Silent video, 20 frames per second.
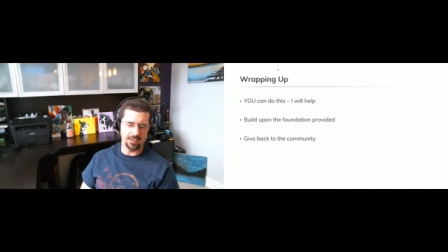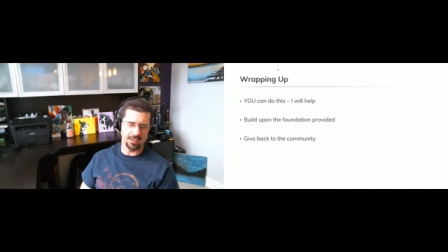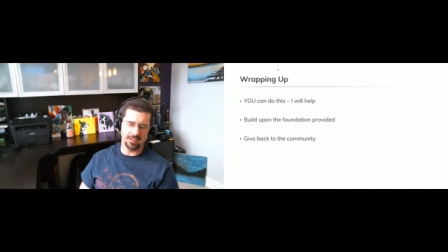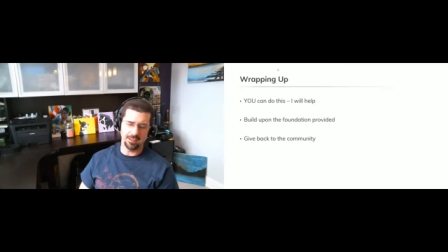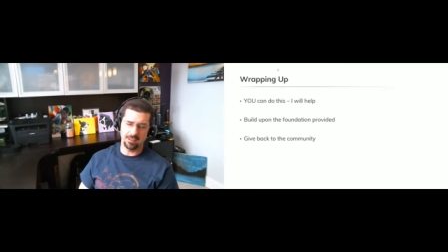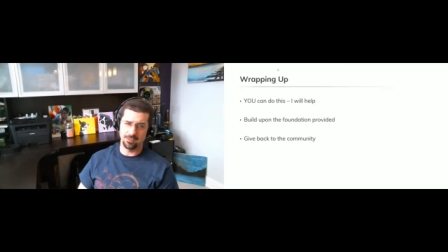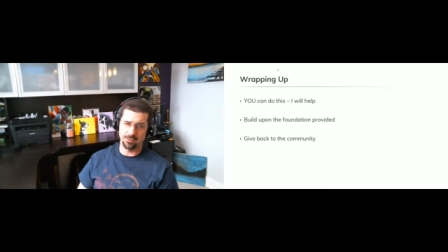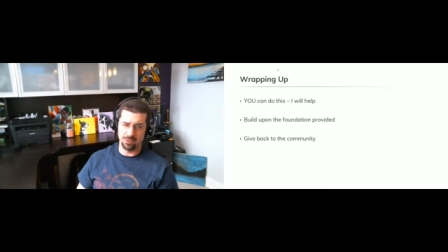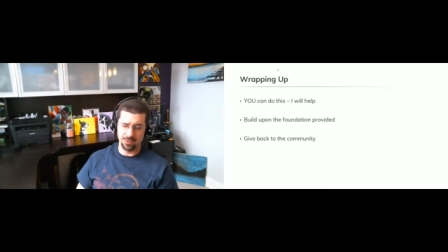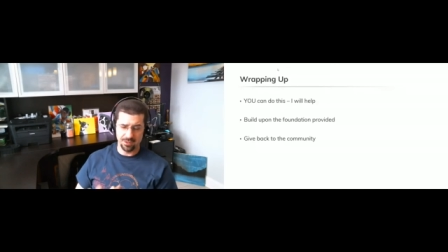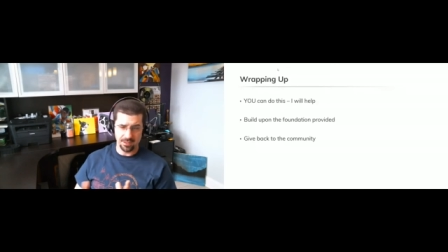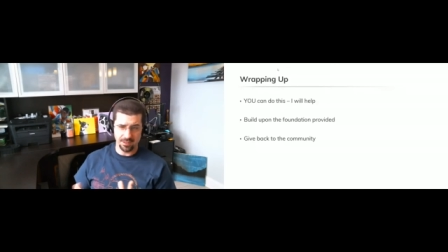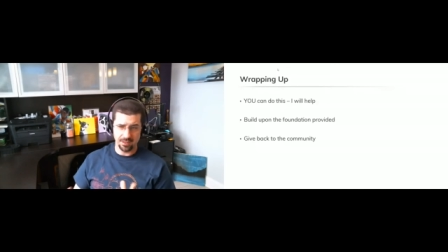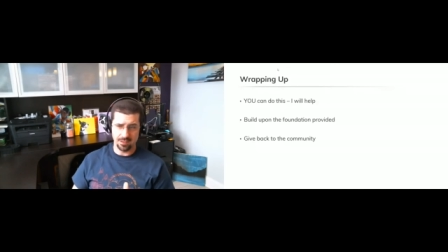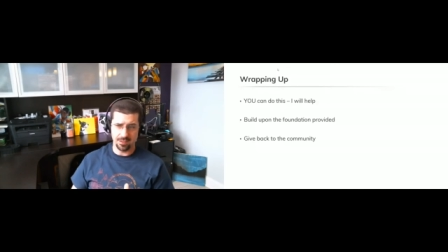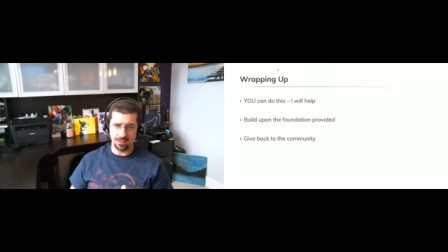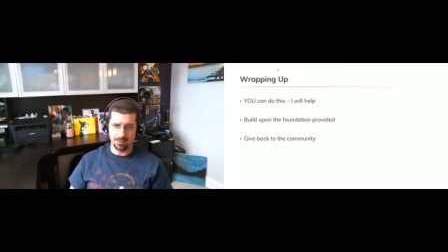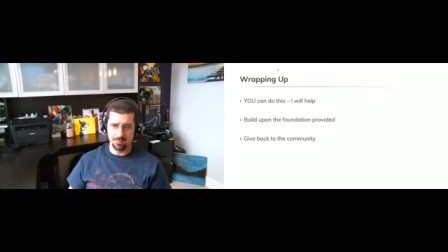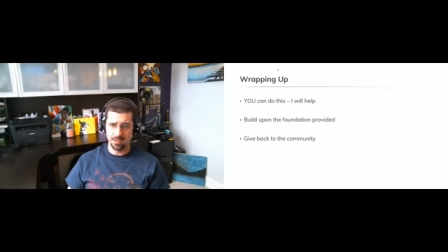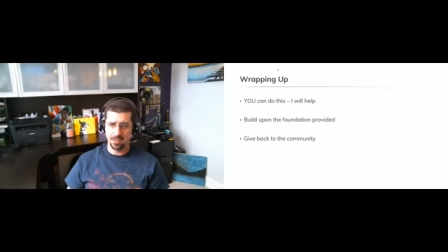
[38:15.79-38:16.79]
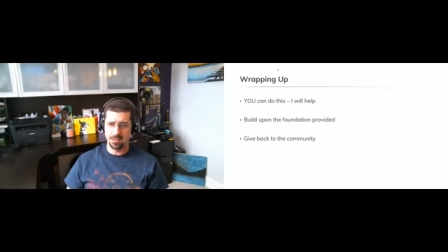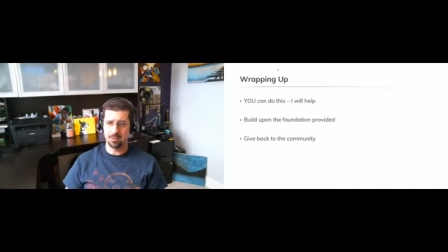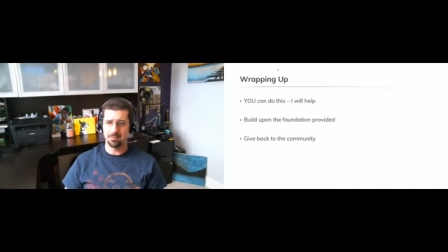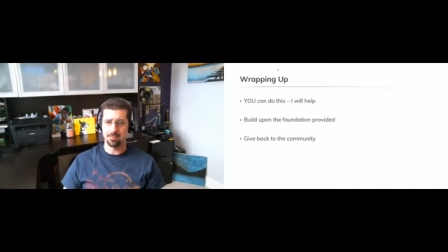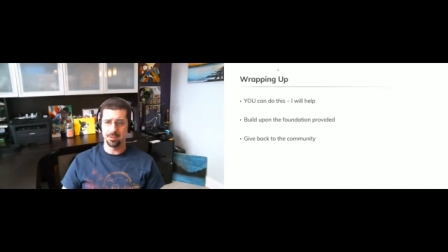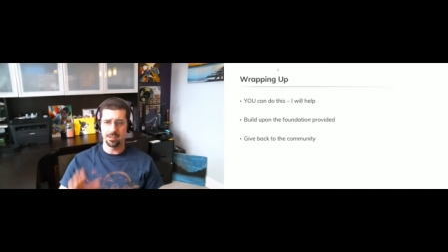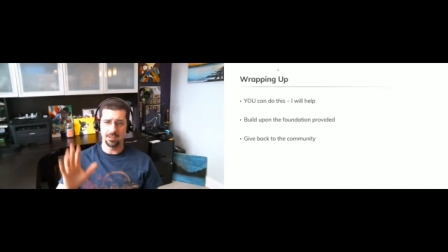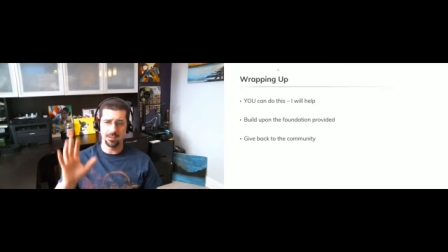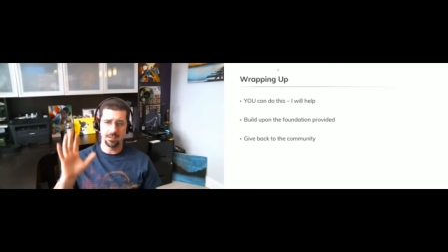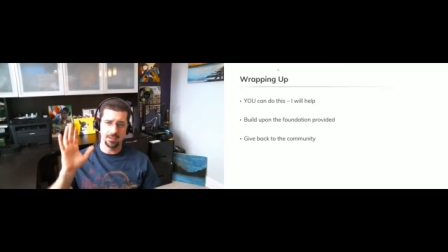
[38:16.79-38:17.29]
I have only like a minute,
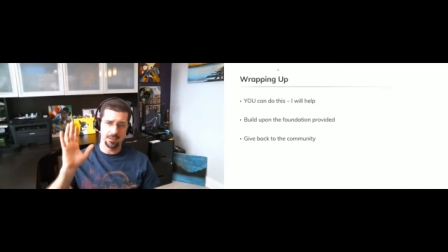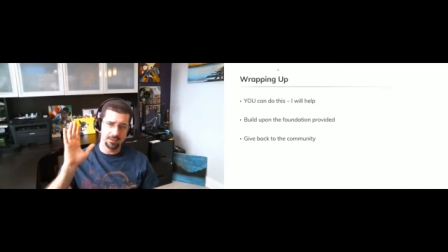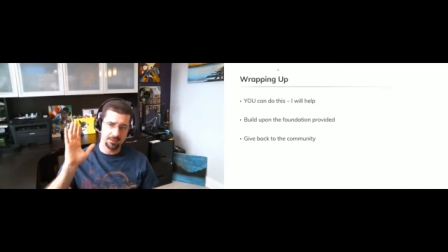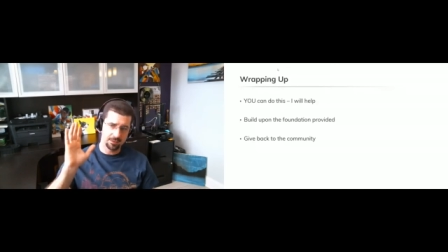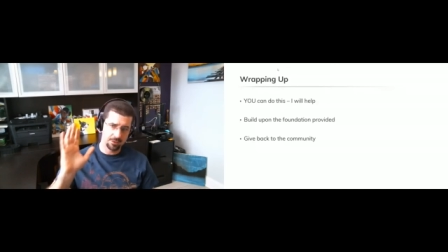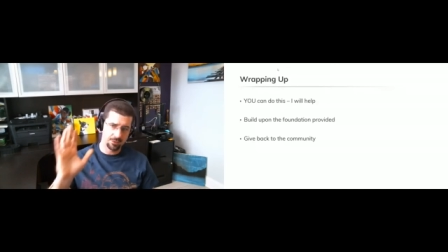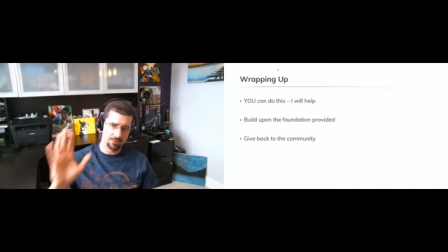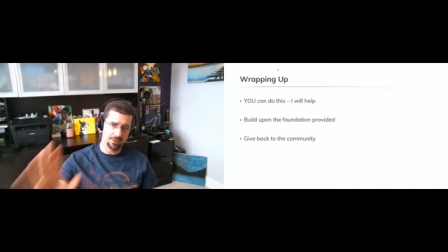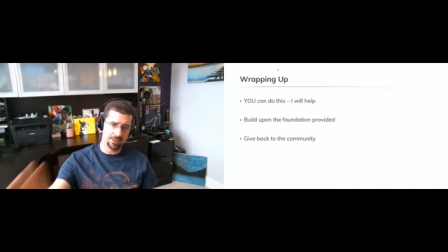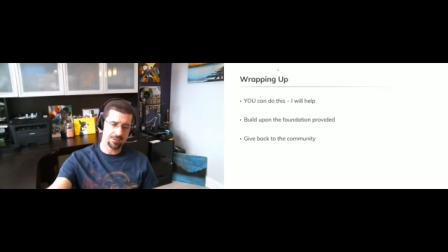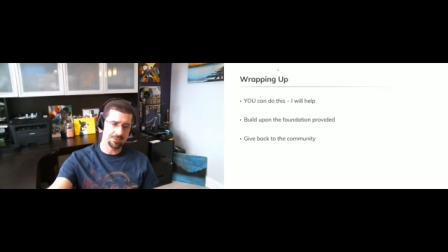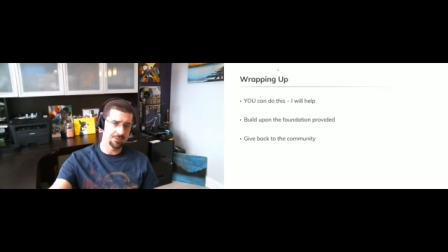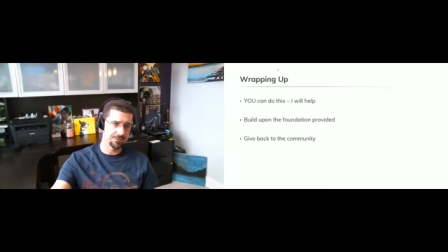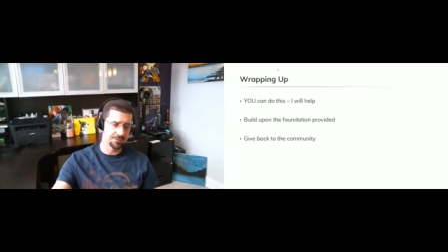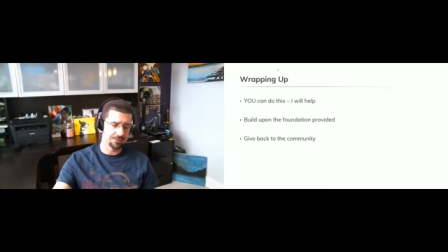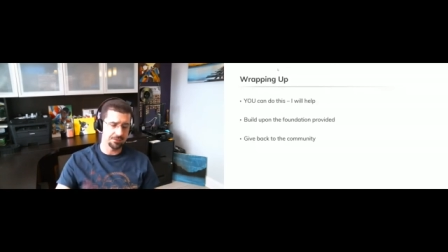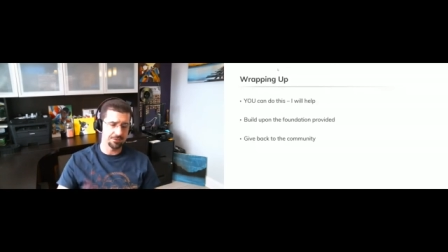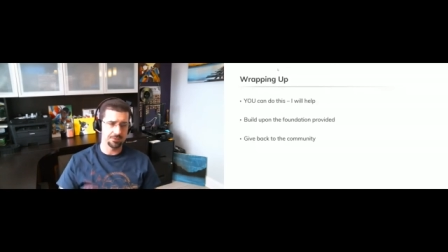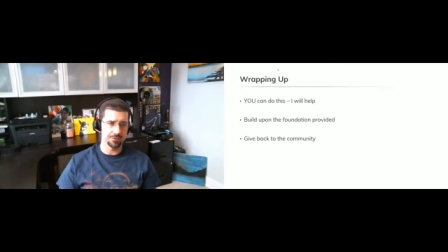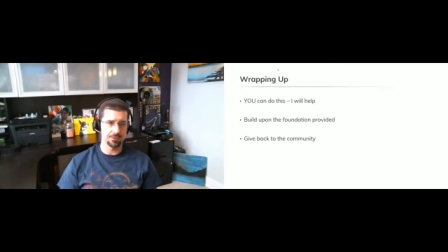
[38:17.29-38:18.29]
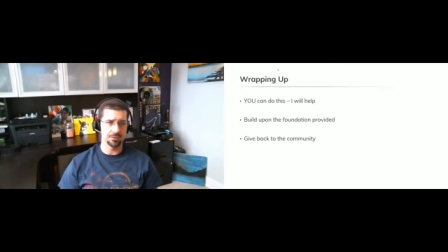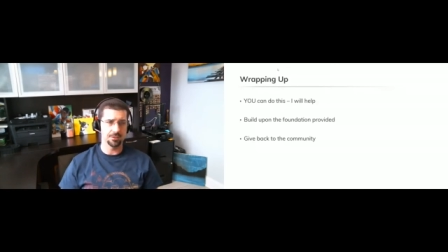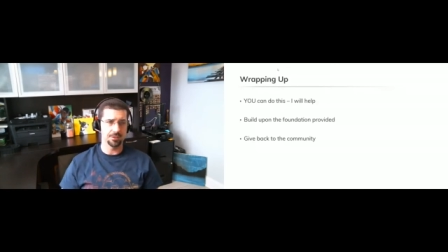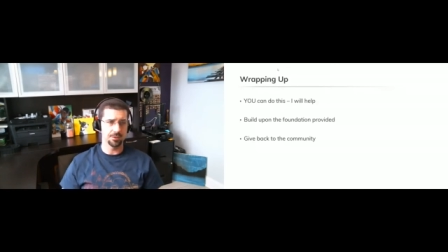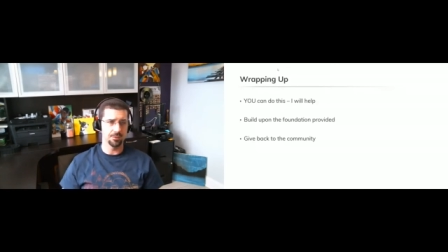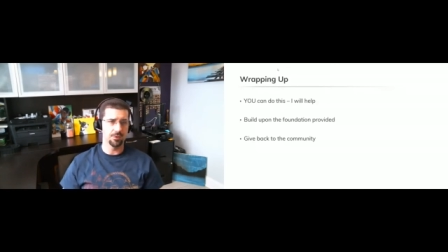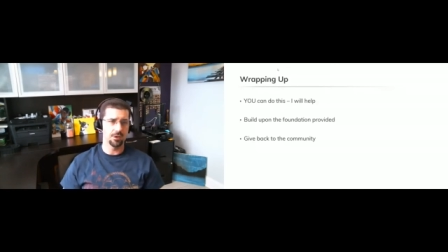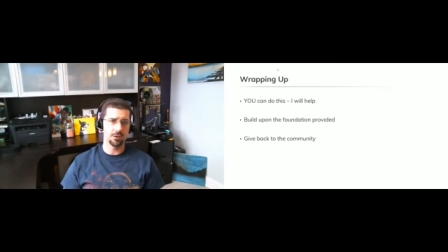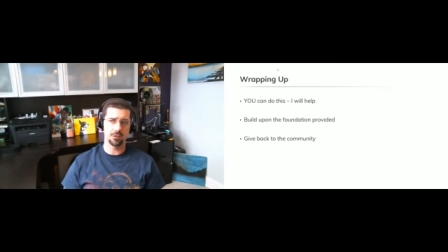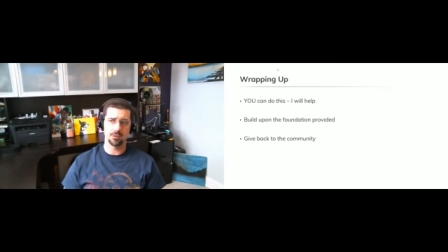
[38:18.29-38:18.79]
but again, questions are certainly
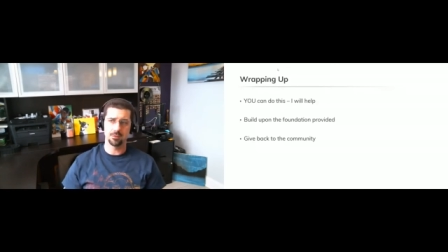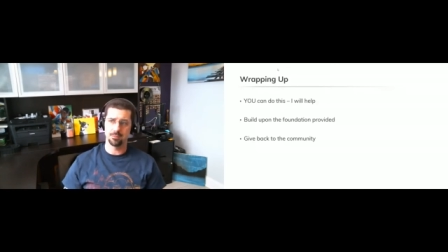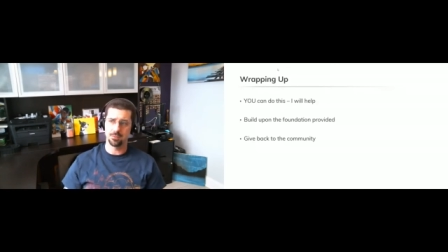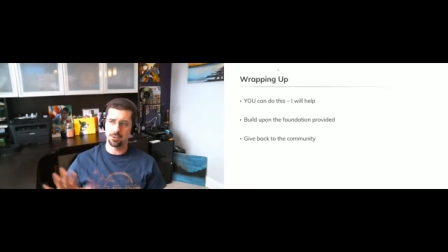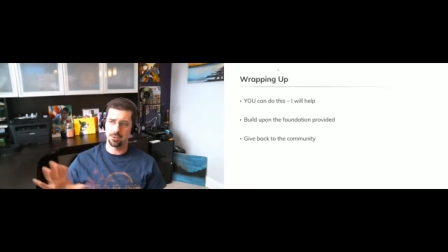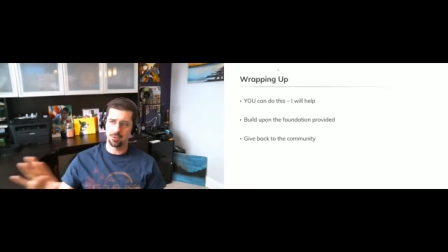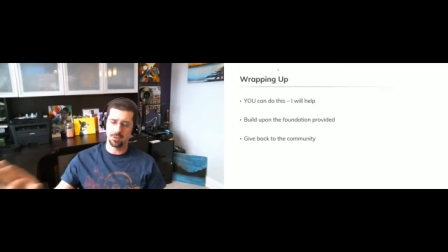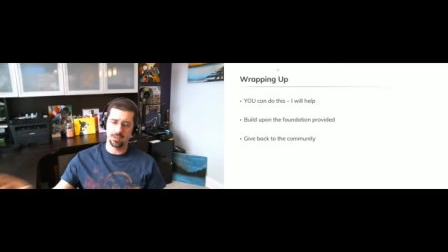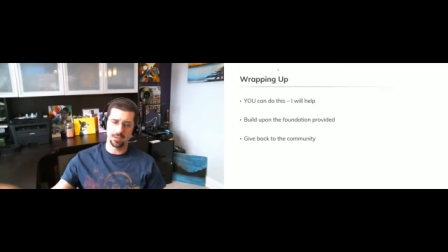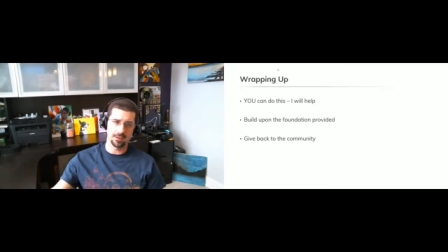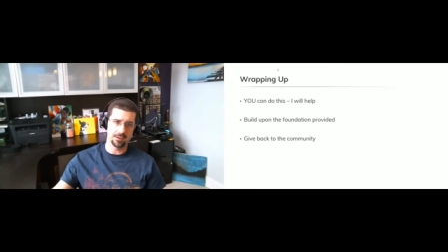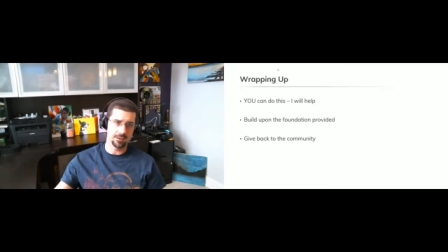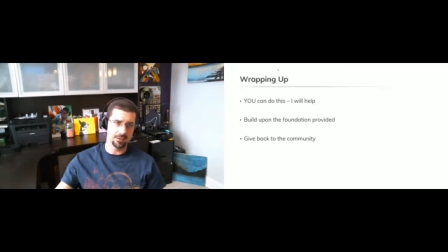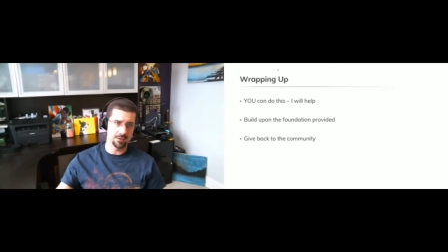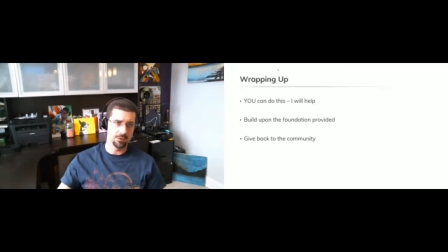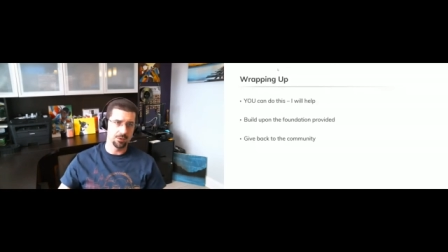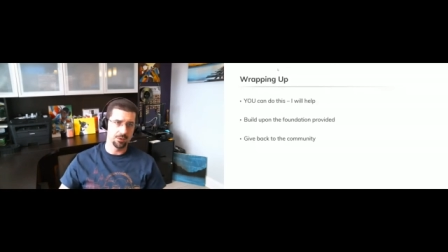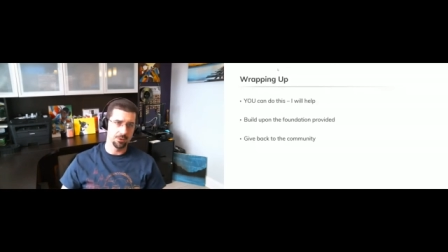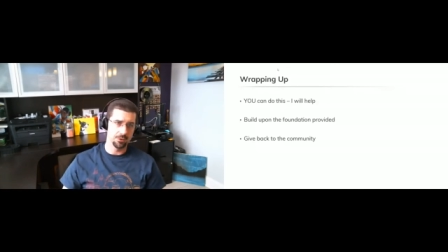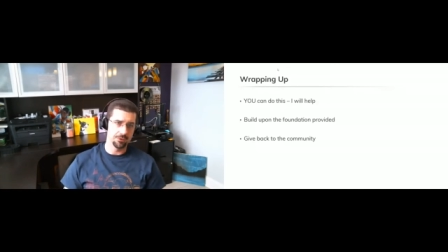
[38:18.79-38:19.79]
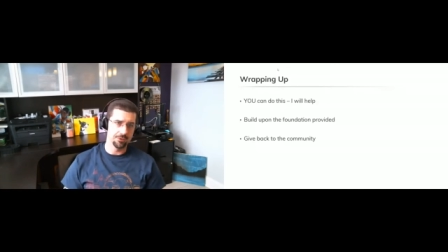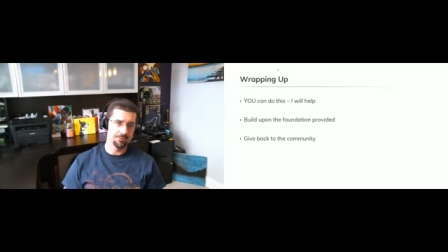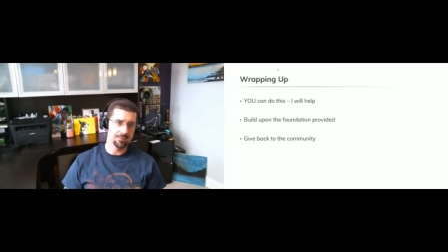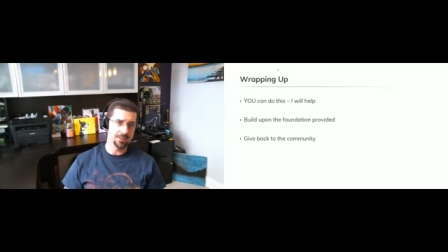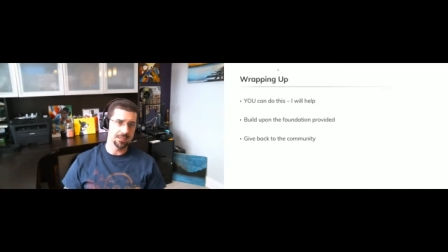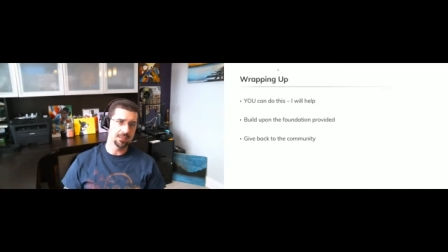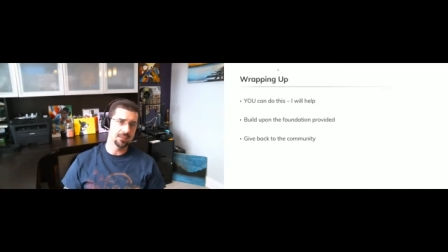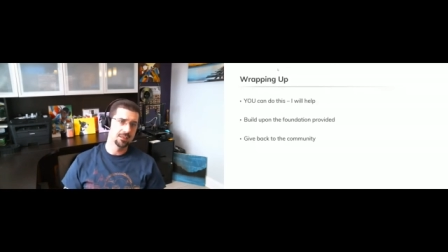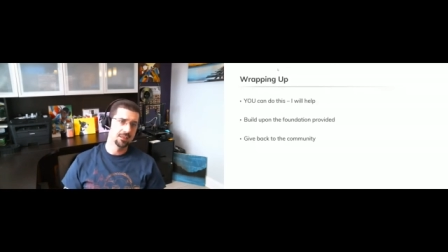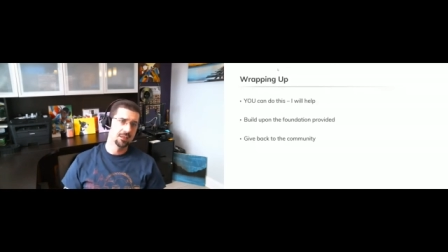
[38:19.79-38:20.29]
welcome. You know how to get a hold of
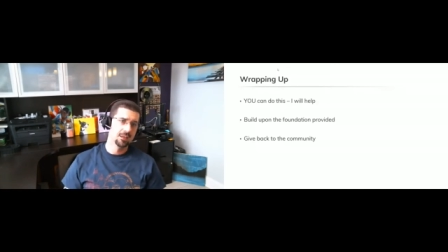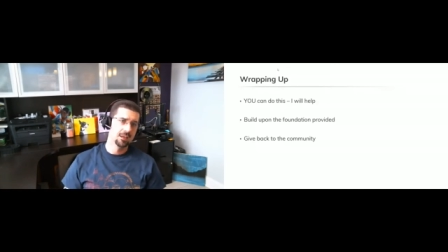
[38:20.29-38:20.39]
me.